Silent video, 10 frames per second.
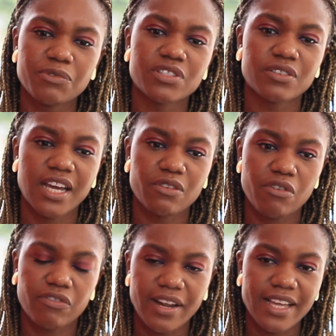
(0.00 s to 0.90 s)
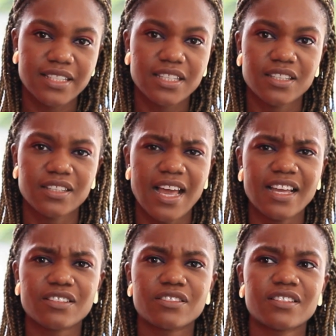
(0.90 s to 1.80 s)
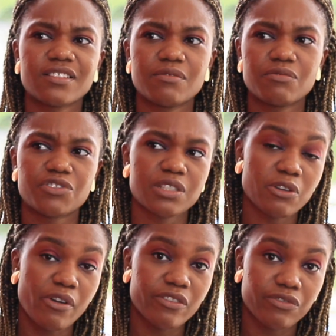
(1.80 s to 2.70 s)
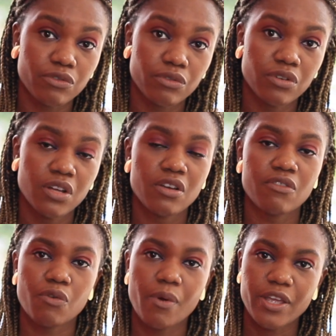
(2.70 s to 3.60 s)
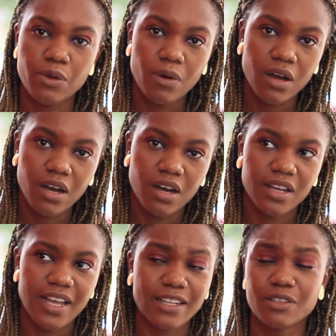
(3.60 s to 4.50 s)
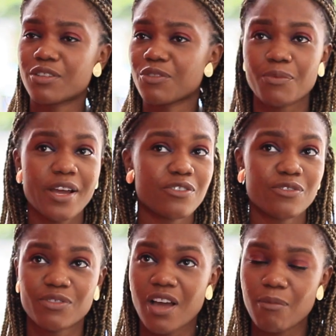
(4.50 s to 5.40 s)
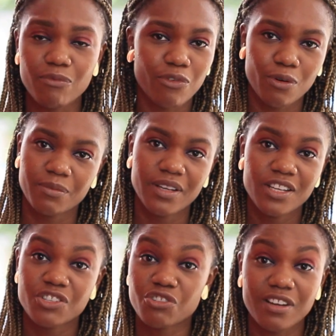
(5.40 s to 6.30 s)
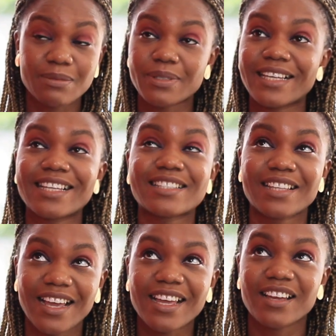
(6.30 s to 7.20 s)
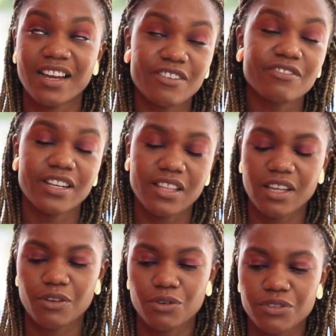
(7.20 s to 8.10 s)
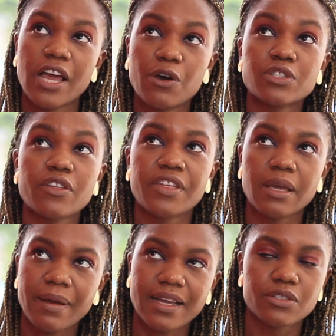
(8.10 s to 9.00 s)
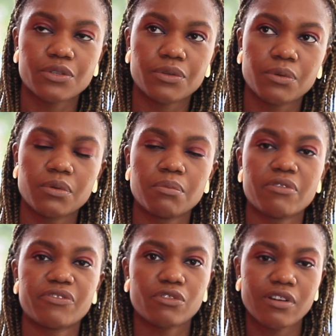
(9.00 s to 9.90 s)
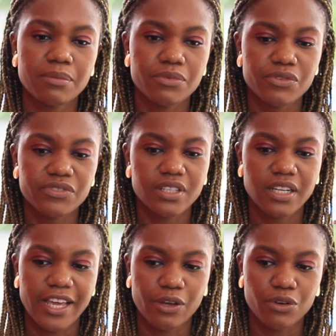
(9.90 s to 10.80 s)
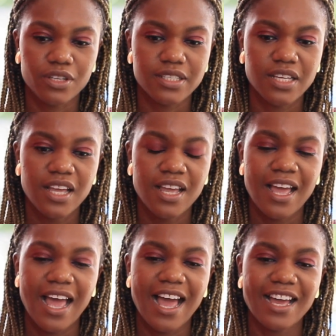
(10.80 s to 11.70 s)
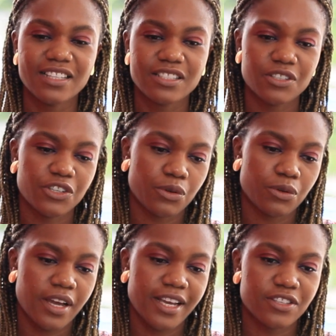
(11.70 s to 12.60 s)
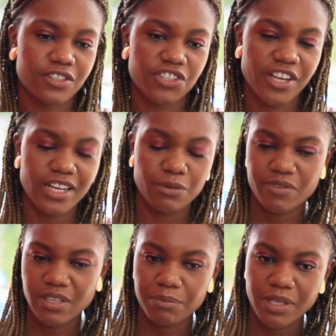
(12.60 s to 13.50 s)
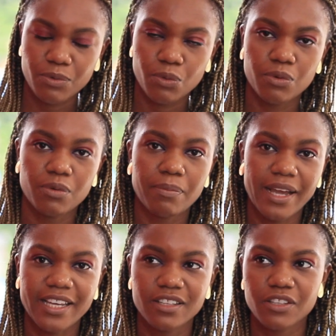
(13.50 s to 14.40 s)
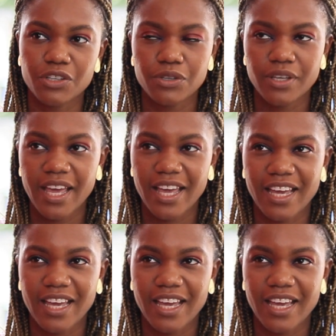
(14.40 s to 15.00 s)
just to kind of reflect and just be grateful for where you are and where you've come from. Trust me, it's like, I really thank God. I also think back to before I moved to Lagos, and, you know, I had shared it with some people back in the UK,